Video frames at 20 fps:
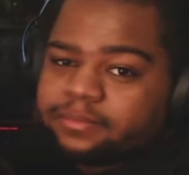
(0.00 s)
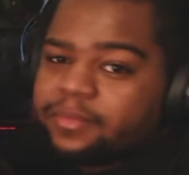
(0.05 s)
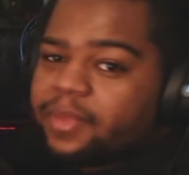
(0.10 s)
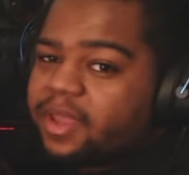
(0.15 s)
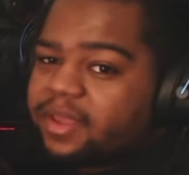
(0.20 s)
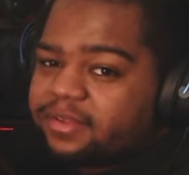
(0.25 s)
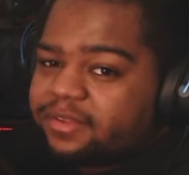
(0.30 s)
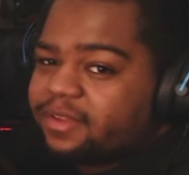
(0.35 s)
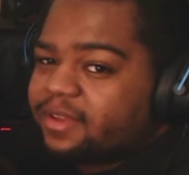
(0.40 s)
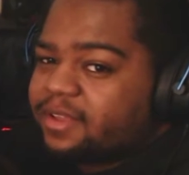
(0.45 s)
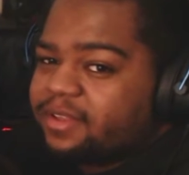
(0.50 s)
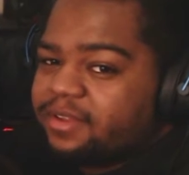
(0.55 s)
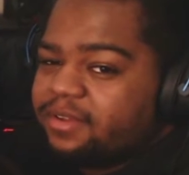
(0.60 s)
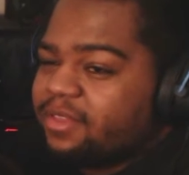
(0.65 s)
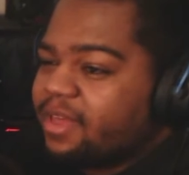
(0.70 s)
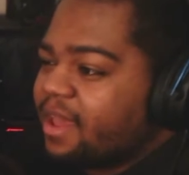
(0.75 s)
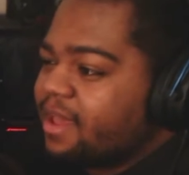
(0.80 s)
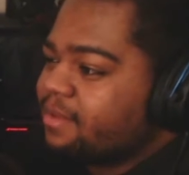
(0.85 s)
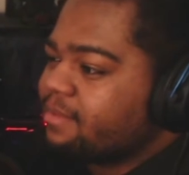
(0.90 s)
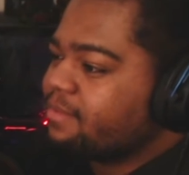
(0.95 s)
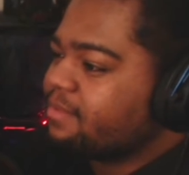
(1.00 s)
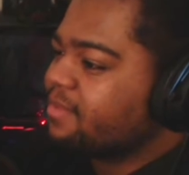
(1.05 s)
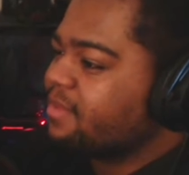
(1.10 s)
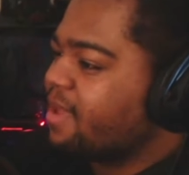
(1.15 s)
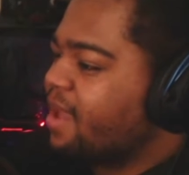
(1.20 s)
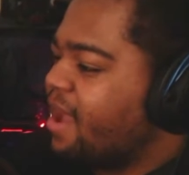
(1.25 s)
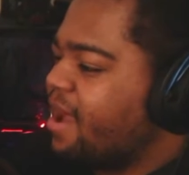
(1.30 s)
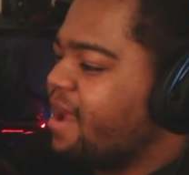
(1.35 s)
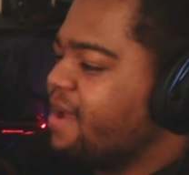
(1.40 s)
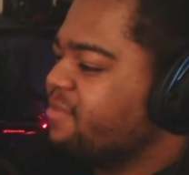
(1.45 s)
Because I can do that.
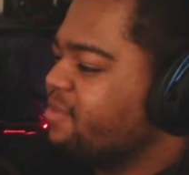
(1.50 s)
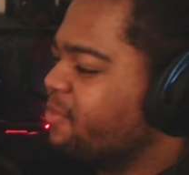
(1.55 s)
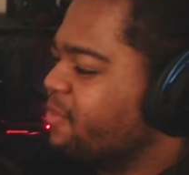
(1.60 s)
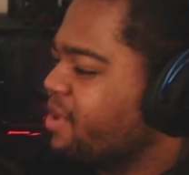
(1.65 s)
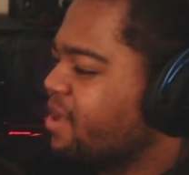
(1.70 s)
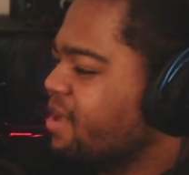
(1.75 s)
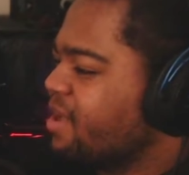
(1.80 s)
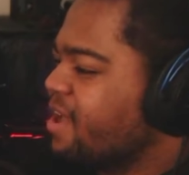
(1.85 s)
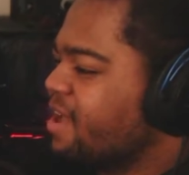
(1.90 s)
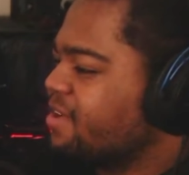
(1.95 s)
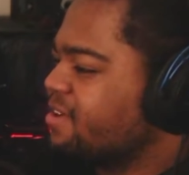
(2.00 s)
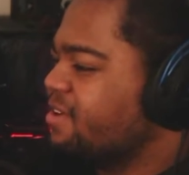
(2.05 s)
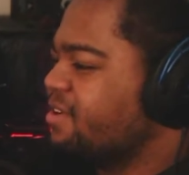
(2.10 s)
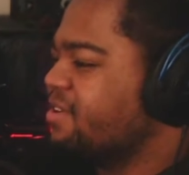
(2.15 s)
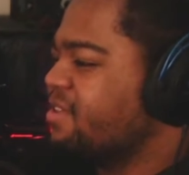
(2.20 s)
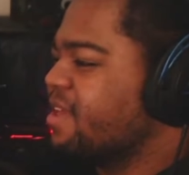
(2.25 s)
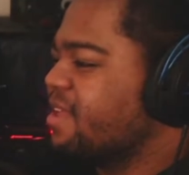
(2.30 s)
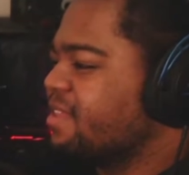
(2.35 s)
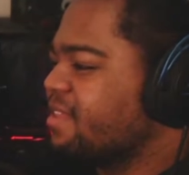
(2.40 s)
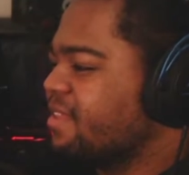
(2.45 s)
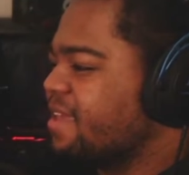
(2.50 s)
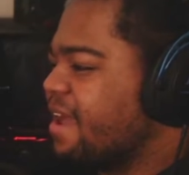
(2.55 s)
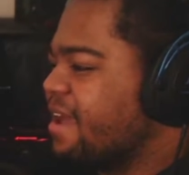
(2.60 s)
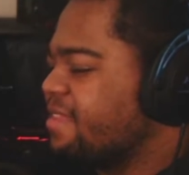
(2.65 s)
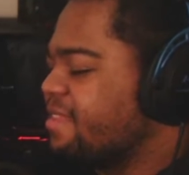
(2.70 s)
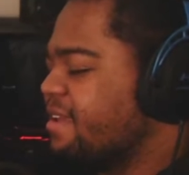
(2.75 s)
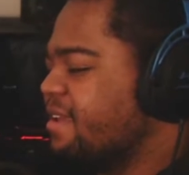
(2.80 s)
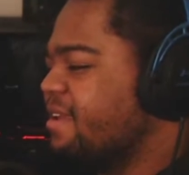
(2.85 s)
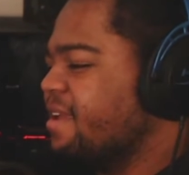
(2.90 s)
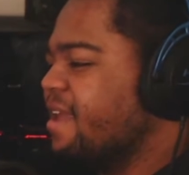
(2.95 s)
I'll have the money to actually do
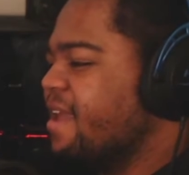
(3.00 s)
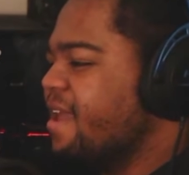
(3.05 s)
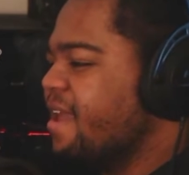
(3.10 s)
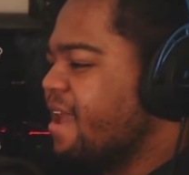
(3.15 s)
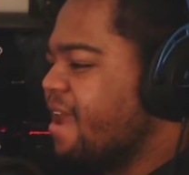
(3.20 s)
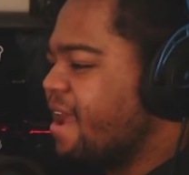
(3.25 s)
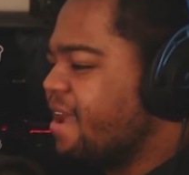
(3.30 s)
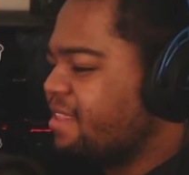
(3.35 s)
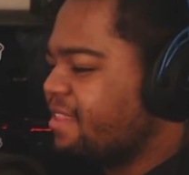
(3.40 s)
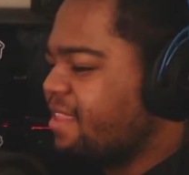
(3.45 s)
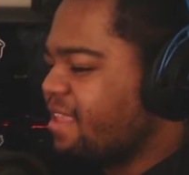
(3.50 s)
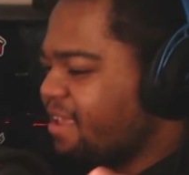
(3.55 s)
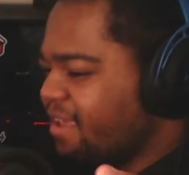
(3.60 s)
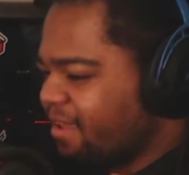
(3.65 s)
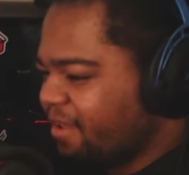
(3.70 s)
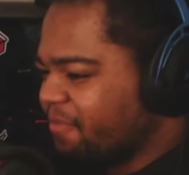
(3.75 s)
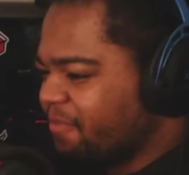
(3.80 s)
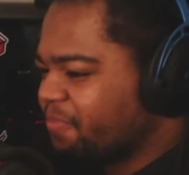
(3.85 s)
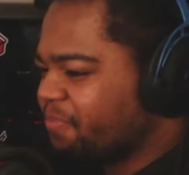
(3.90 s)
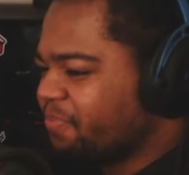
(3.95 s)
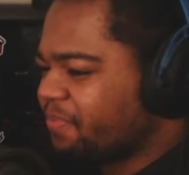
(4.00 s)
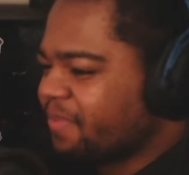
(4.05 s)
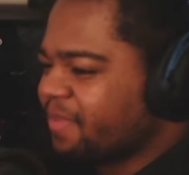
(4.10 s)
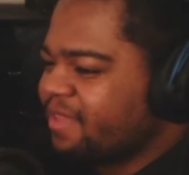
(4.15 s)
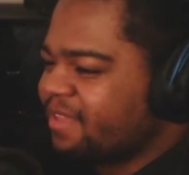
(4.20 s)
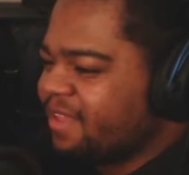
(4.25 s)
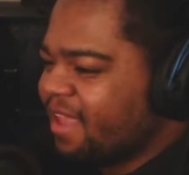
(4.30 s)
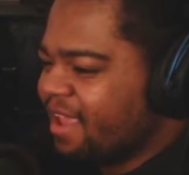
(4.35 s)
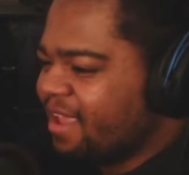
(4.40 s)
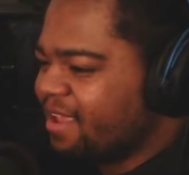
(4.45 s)
that. I think
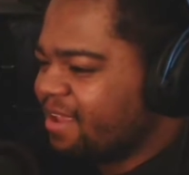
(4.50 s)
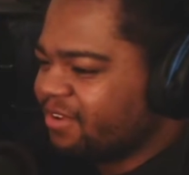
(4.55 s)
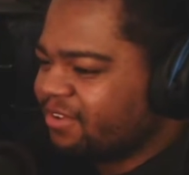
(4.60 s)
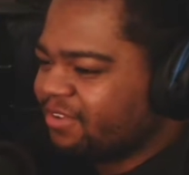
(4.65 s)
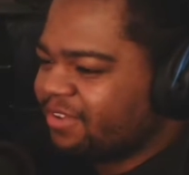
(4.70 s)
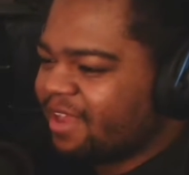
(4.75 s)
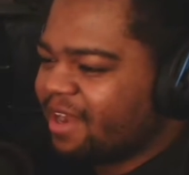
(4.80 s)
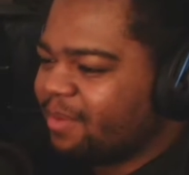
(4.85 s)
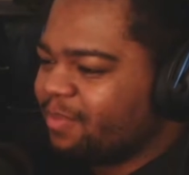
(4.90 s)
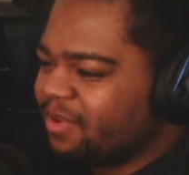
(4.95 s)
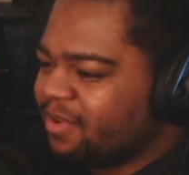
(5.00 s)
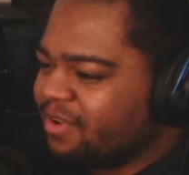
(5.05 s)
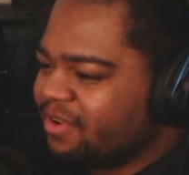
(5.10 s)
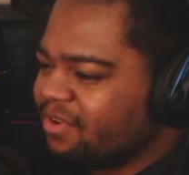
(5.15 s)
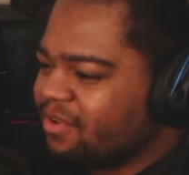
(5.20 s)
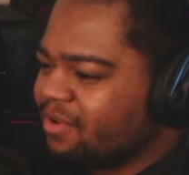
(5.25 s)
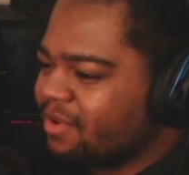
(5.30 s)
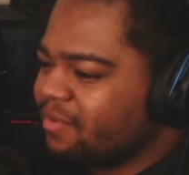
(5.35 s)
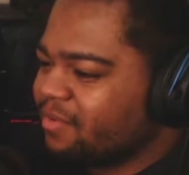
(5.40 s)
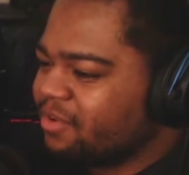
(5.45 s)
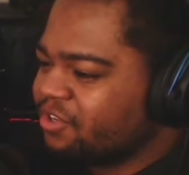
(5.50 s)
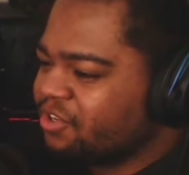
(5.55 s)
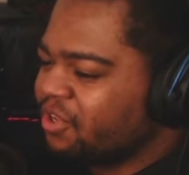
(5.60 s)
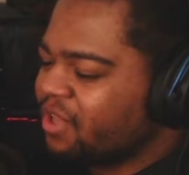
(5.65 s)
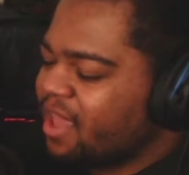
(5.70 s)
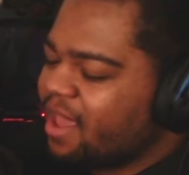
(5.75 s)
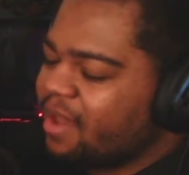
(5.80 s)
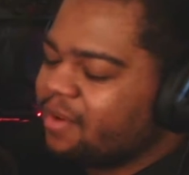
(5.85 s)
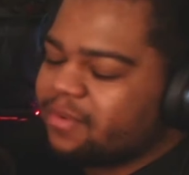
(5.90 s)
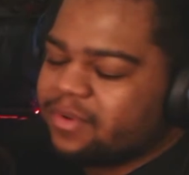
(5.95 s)
taking your setup and doing what you
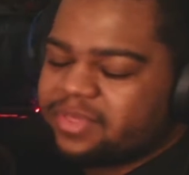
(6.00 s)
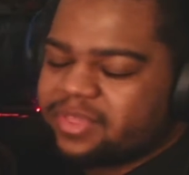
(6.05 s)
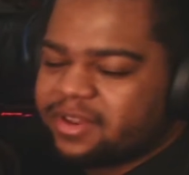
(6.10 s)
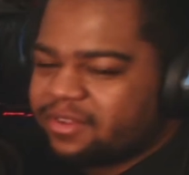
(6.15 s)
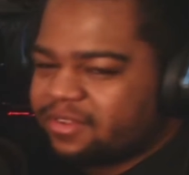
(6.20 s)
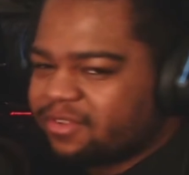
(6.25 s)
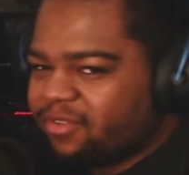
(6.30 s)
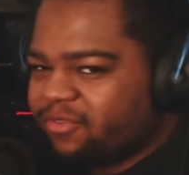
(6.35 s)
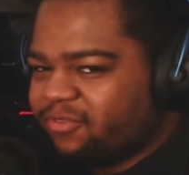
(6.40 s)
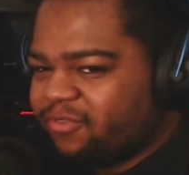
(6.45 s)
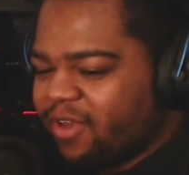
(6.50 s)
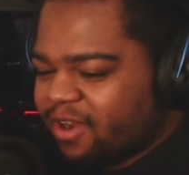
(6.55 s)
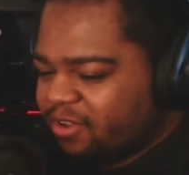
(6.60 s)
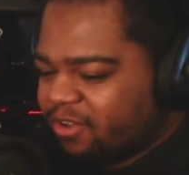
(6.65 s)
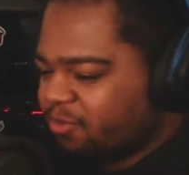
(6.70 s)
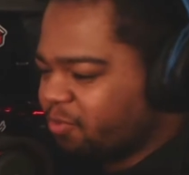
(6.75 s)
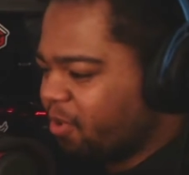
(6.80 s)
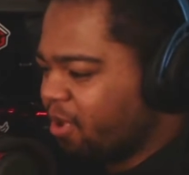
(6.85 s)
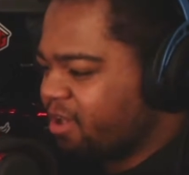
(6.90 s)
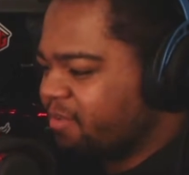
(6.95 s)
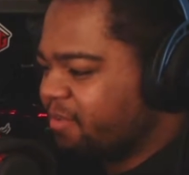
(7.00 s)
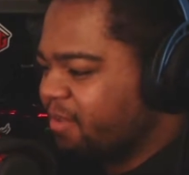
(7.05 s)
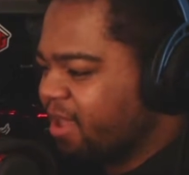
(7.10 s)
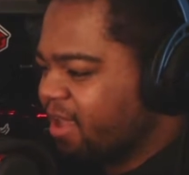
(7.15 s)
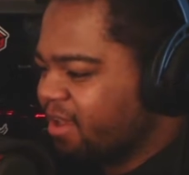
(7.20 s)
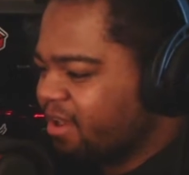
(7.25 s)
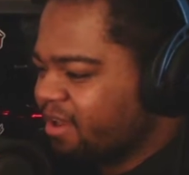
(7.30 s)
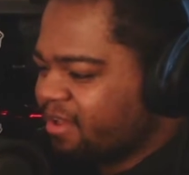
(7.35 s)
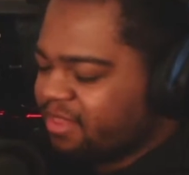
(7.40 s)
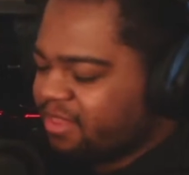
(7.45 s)
can with it is the funnest part of
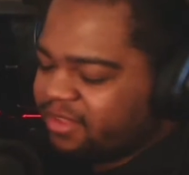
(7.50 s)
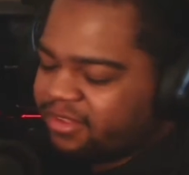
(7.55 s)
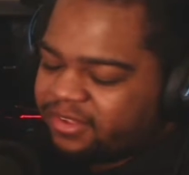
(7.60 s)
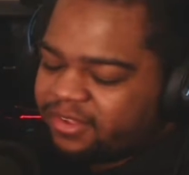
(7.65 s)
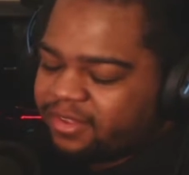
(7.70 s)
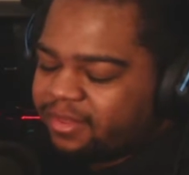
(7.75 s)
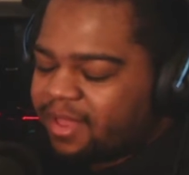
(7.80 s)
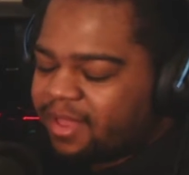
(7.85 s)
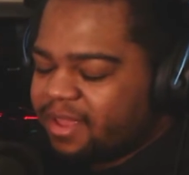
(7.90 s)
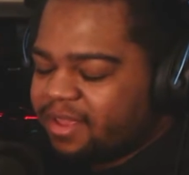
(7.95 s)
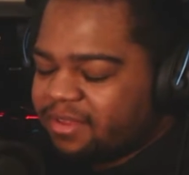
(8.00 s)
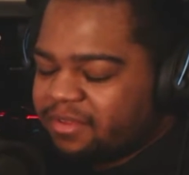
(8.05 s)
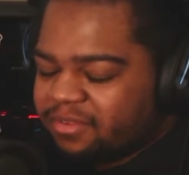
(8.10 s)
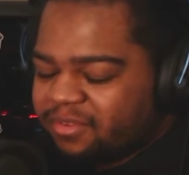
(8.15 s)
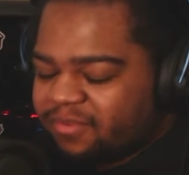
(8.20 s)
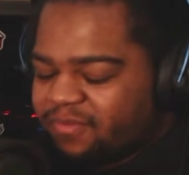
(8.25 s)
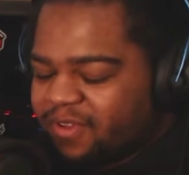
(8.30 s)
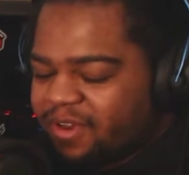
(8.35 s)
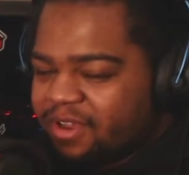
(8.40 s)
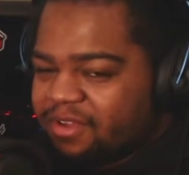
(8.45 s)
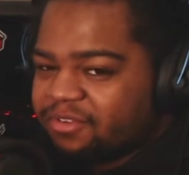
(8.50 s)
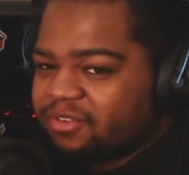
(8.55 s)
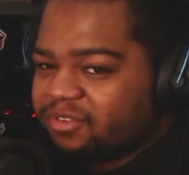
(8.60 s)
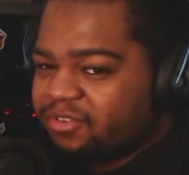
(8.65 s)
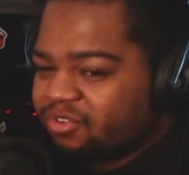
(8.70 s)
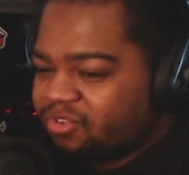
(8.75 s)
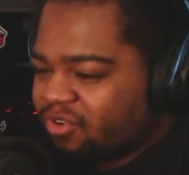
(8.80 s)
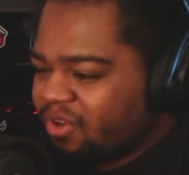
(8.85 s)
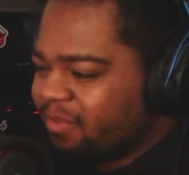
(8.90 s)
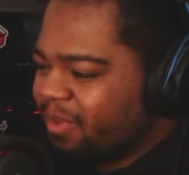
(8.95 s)
making all these like YouTube videos
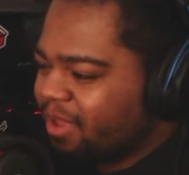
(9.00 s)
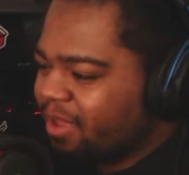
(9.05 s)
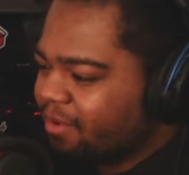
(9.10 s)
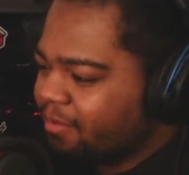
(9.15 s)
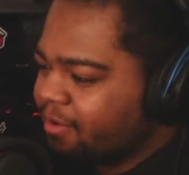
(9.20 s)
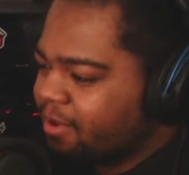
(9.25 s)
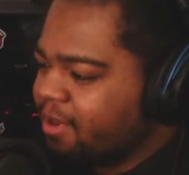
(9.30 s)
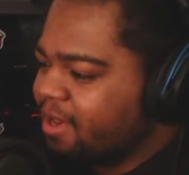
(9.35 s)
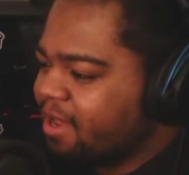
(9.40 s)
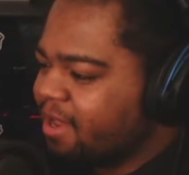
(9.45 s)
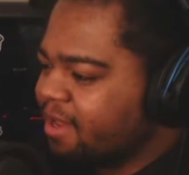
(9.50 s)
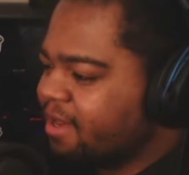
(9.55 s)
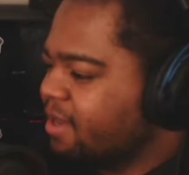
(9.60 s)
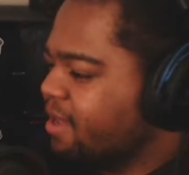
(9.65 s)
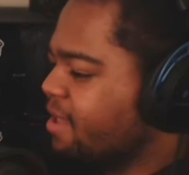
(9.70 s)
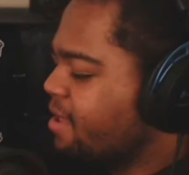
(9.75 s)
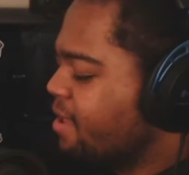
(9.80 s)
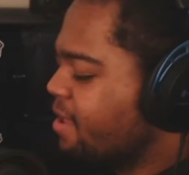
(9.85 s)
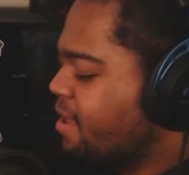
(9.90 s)
and streaming and whatnot.